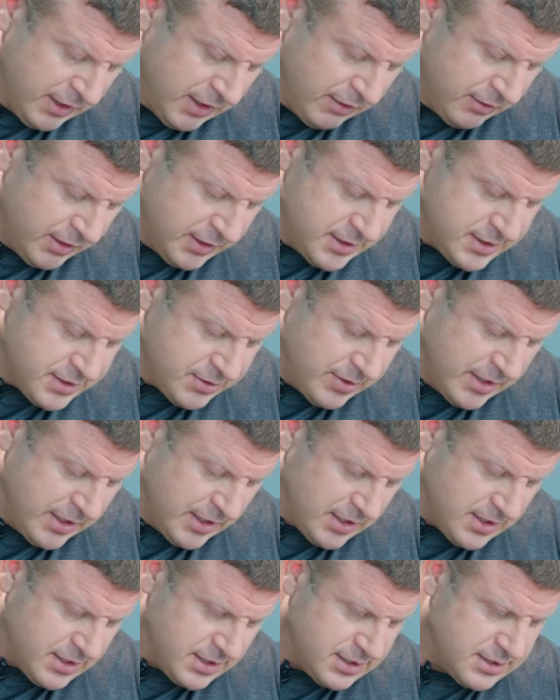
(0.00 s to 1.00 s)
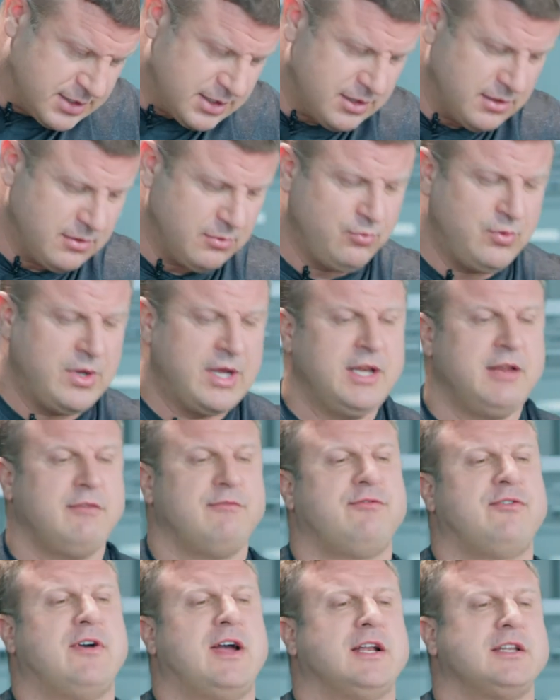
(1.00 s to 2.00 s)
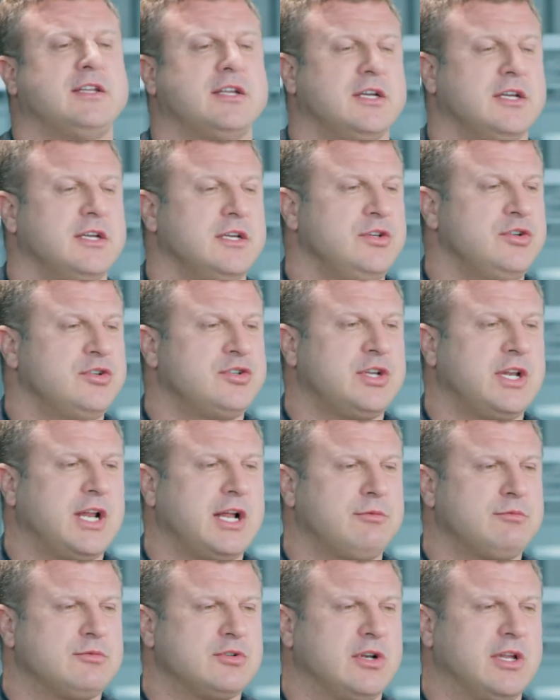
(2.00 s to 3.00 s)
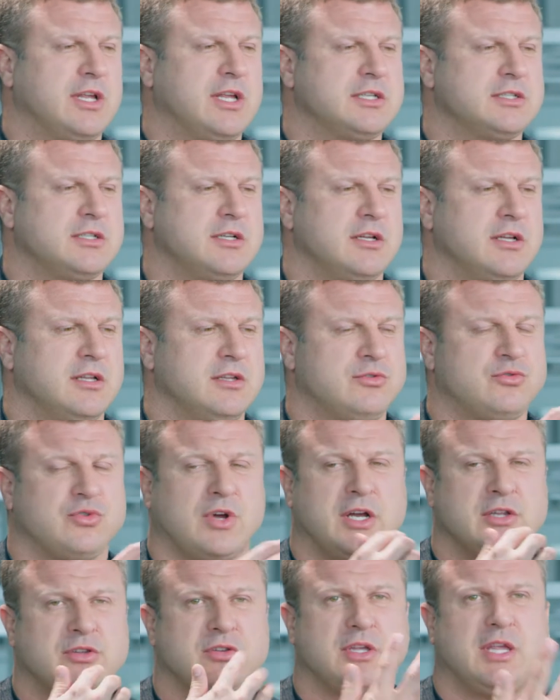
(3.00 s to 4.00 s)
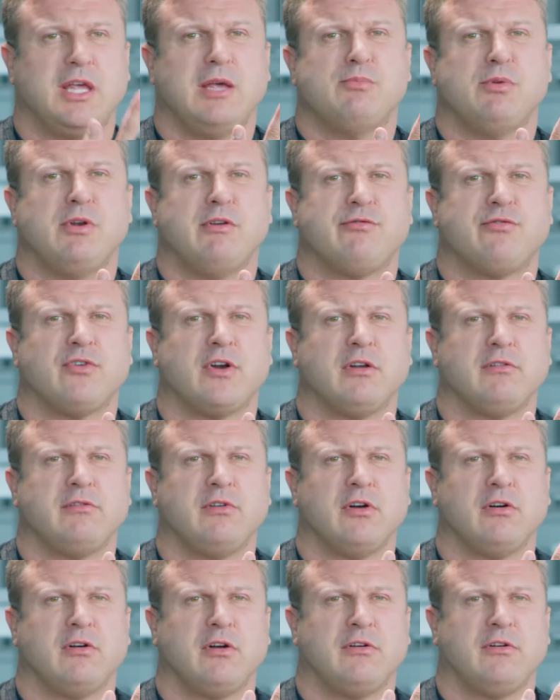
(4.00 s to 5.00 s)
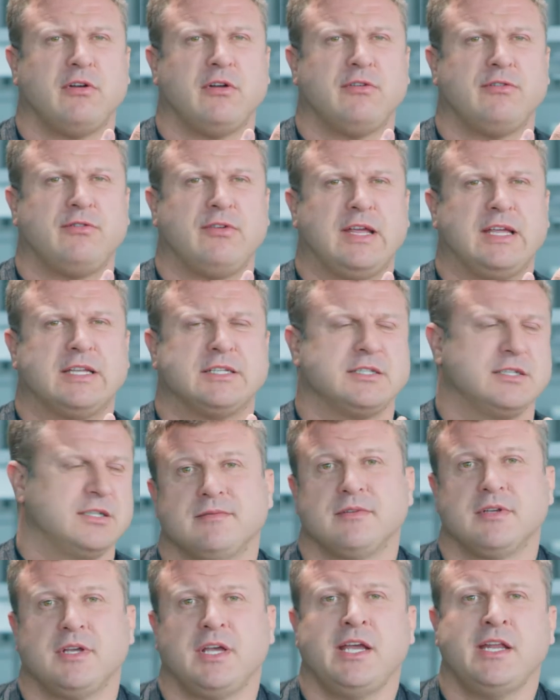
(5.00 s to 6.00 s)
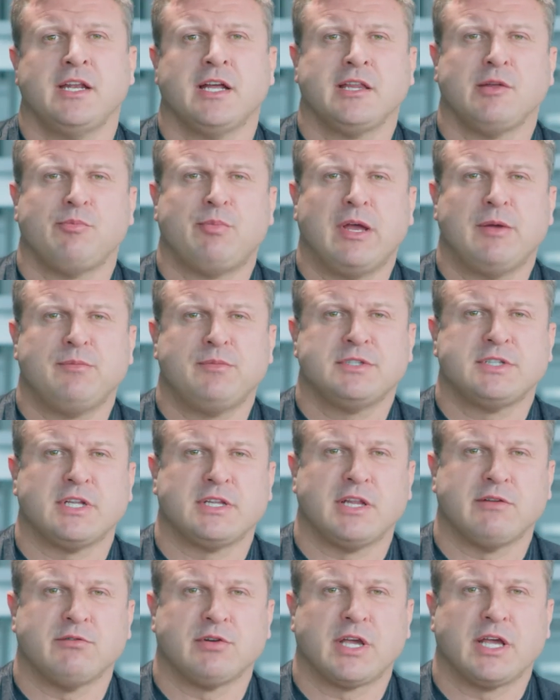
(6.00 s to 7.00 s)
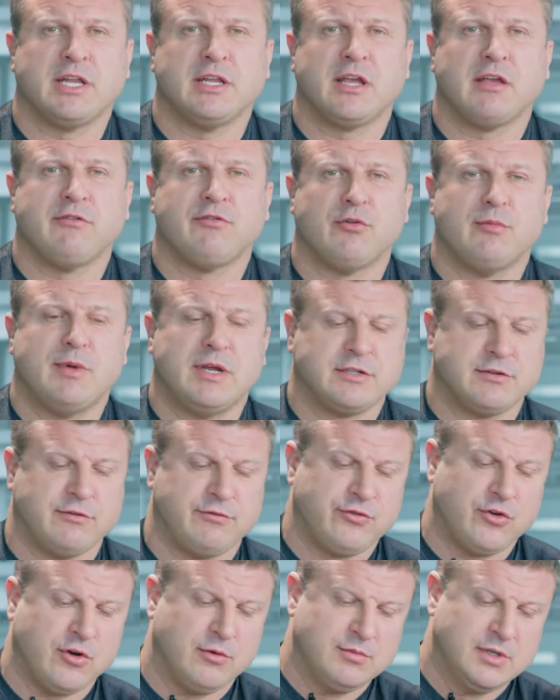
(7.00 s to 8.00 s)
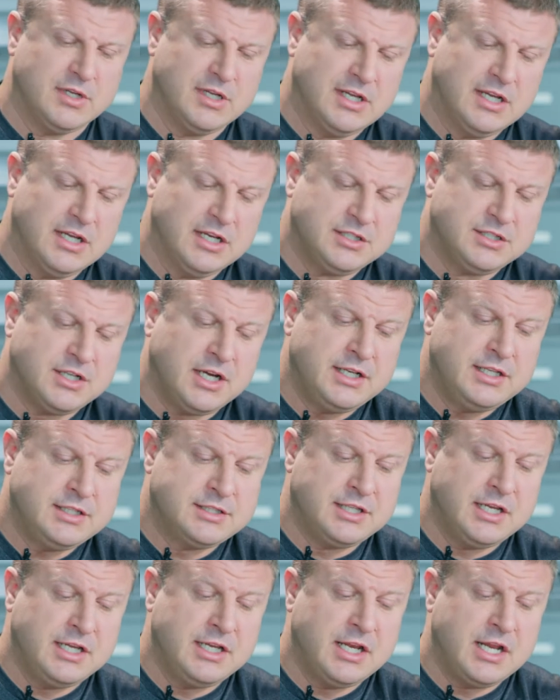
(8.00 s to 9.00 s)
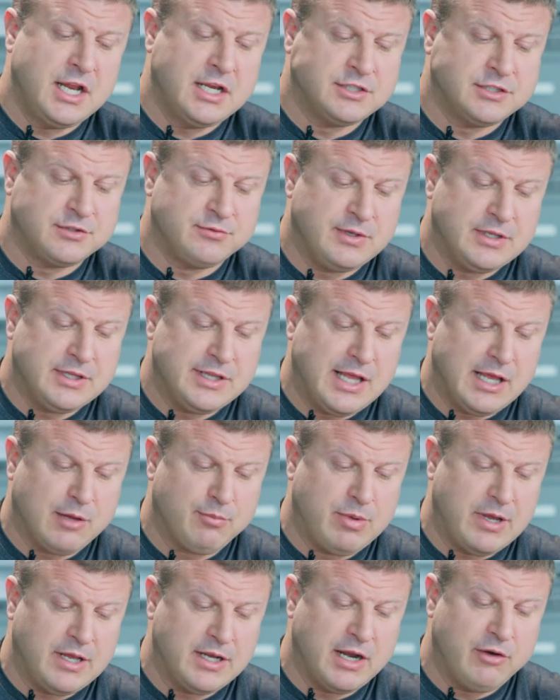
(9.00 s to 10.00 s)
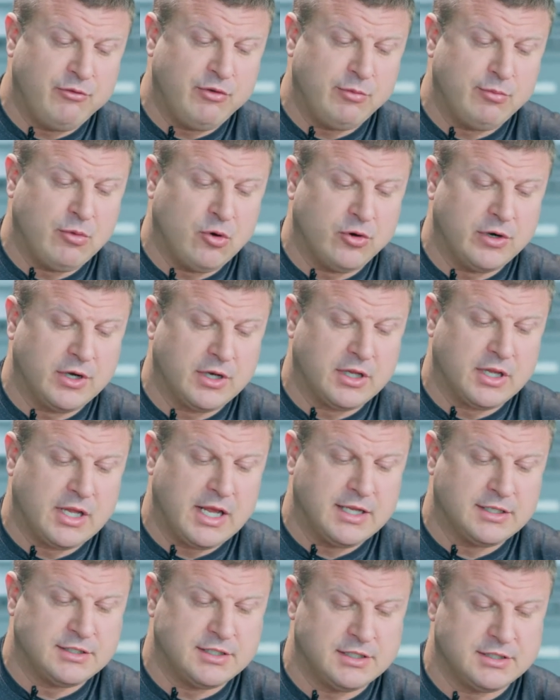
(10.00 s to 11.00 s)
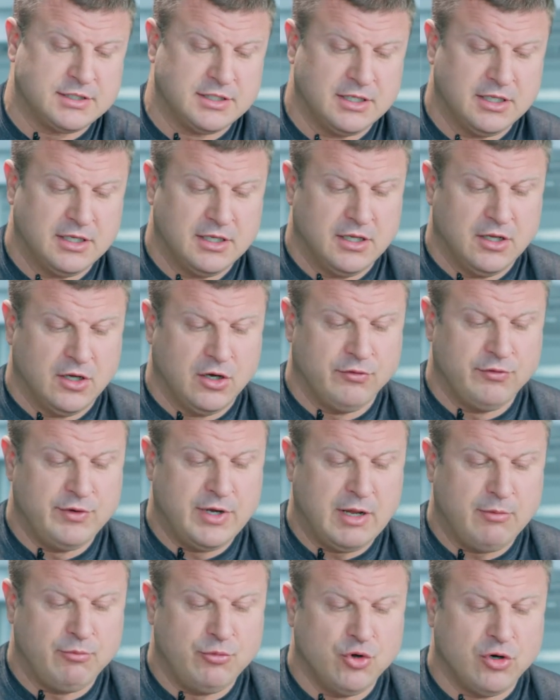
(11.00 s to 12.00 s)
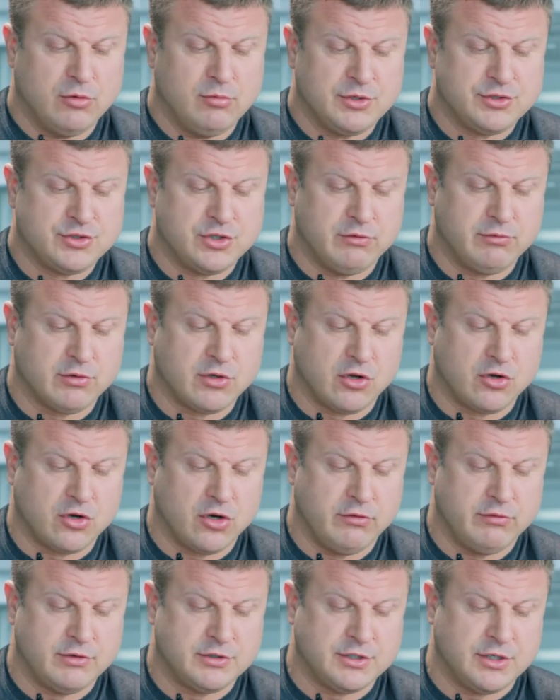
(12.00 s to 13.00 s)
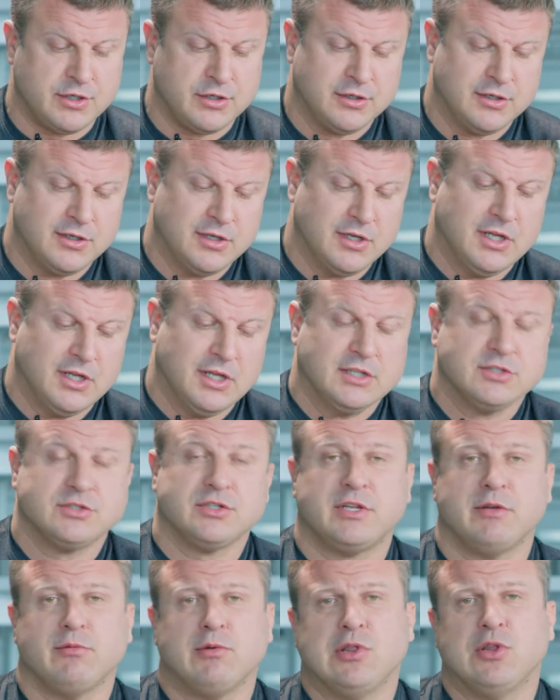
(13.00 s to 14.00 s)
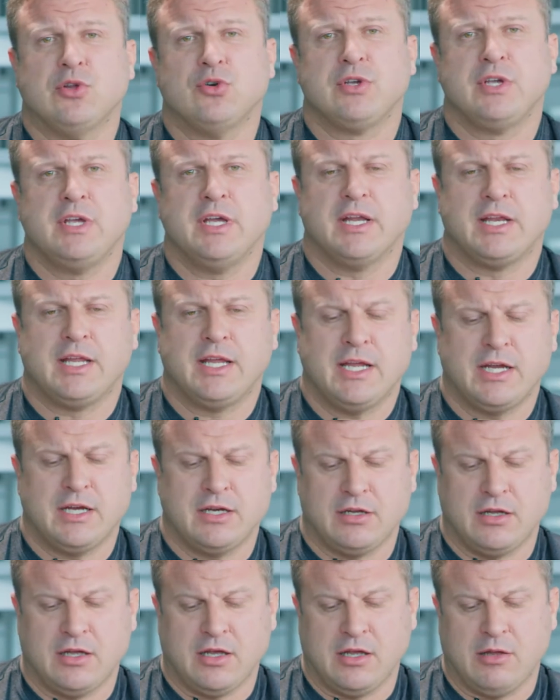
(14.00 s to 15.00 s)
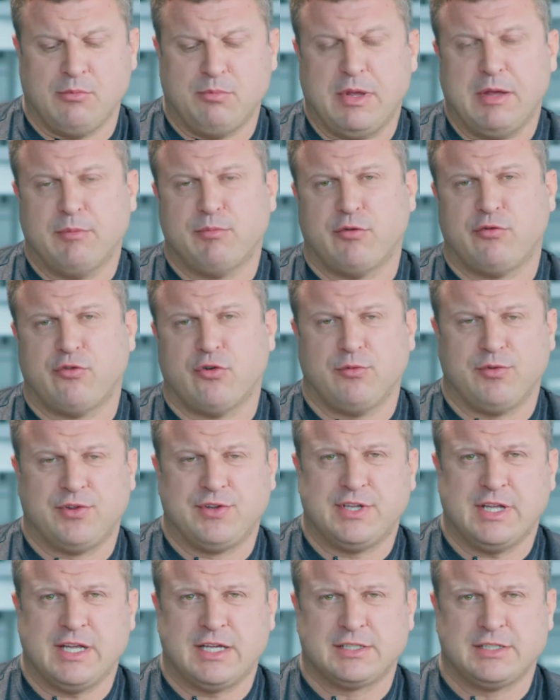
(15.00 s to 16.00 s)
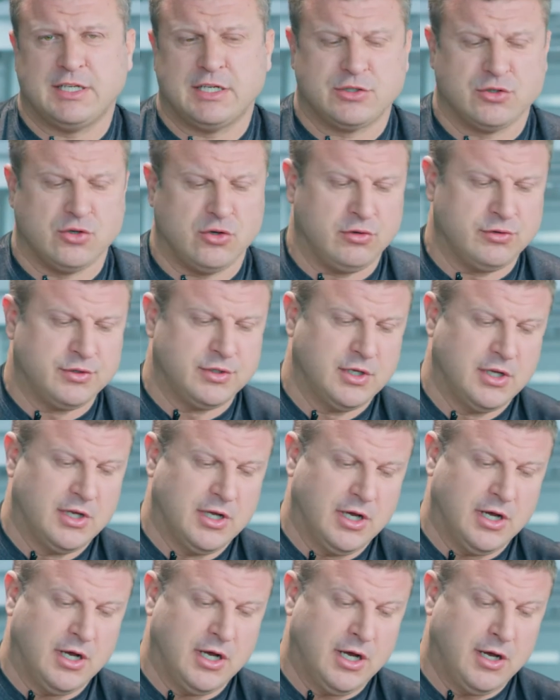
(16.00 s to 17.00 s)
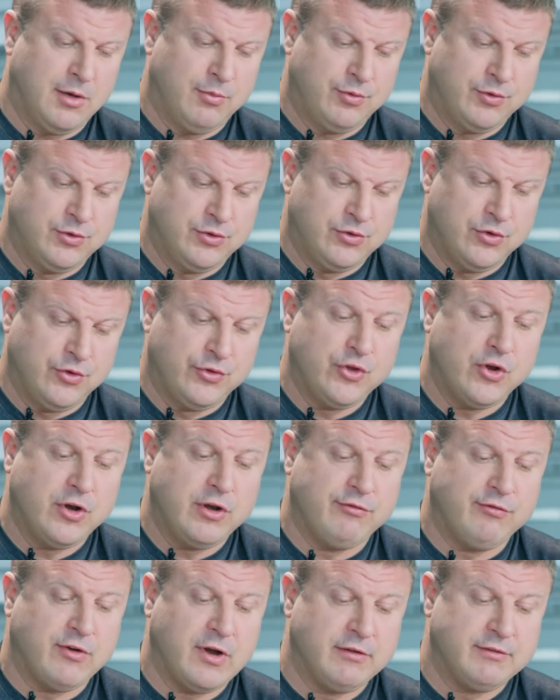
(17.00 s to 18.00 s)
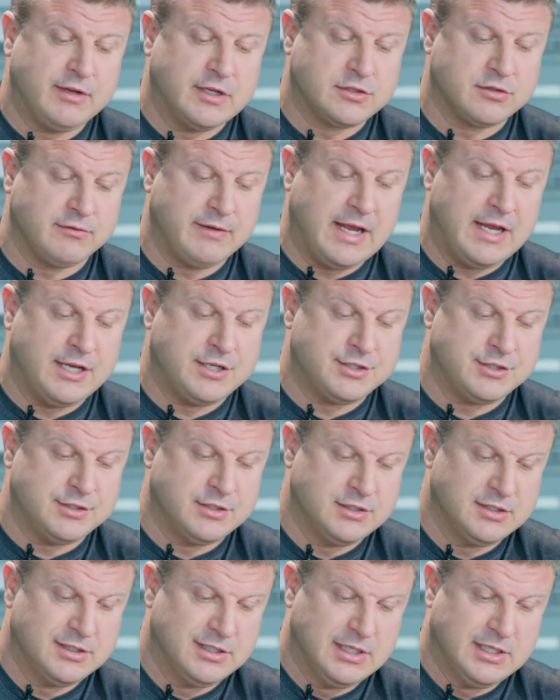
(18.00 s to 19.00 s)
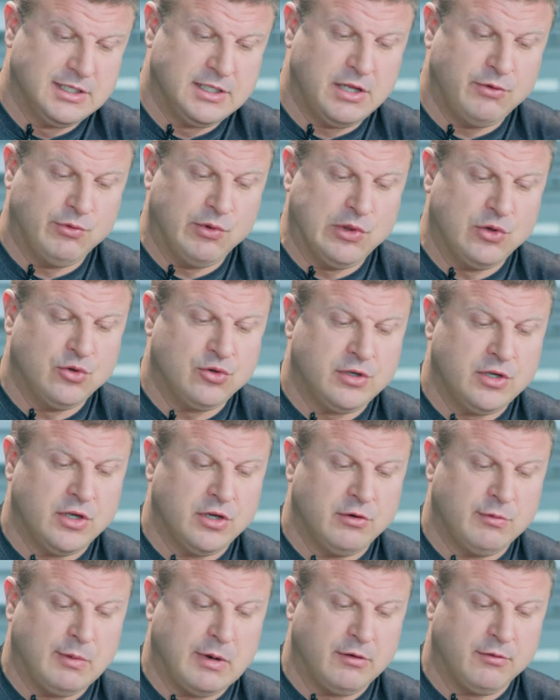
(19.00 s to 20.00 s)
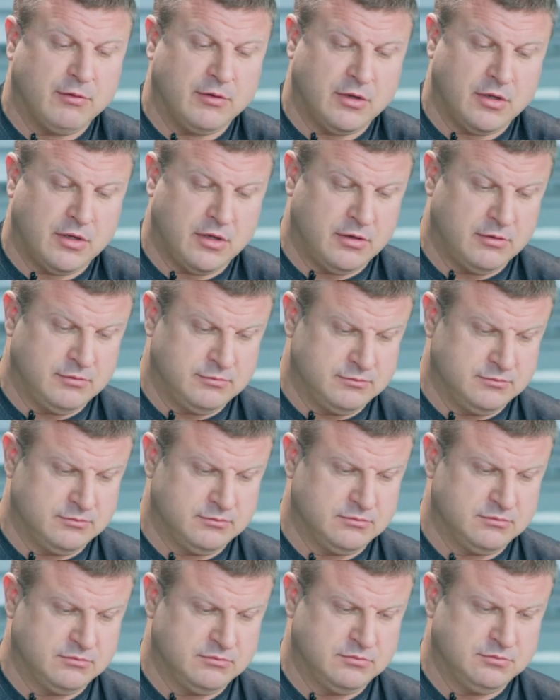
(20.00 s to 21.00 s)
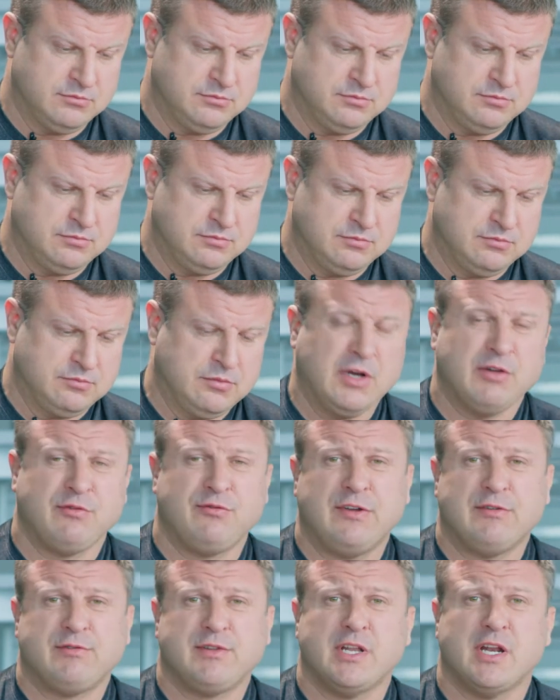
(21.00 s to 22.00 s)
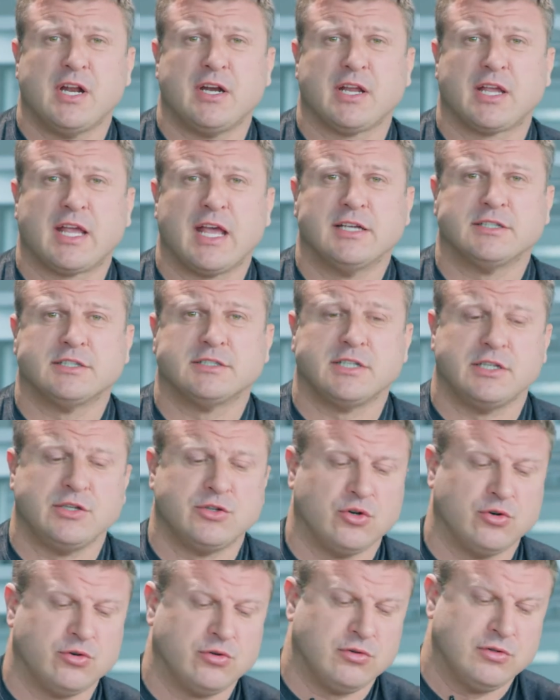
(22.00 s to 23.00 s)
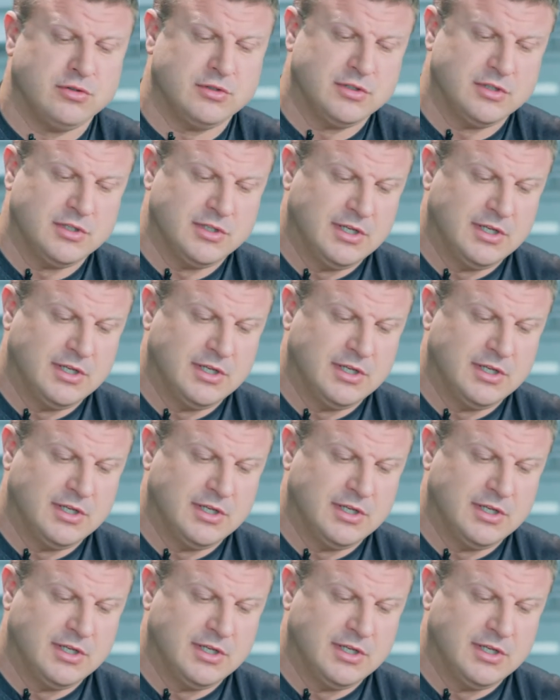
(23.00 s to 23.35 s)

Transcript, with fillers: around on the screen like this, when in fact you should actually try to keep it in front of your face in other papers that they were getting information from. Chinese teenagers with neck pain and reported cases of an abnormal cervical curvature. So they were looking at here in people from 6 years old up to 35 years of age. They were looking at about, uh, about 1,500 cases in total.